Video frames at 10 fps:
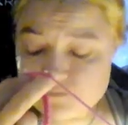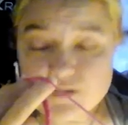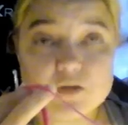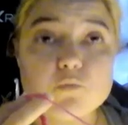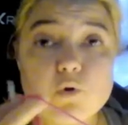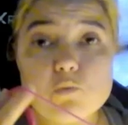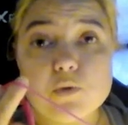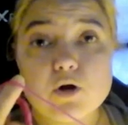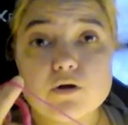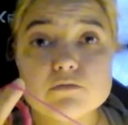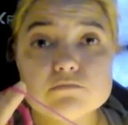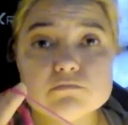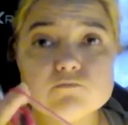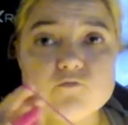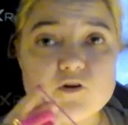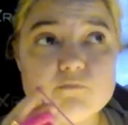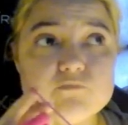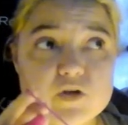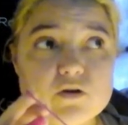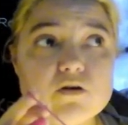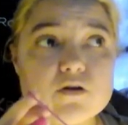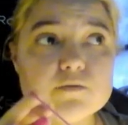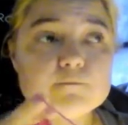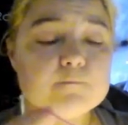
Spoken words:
like a rope burn from the yarn.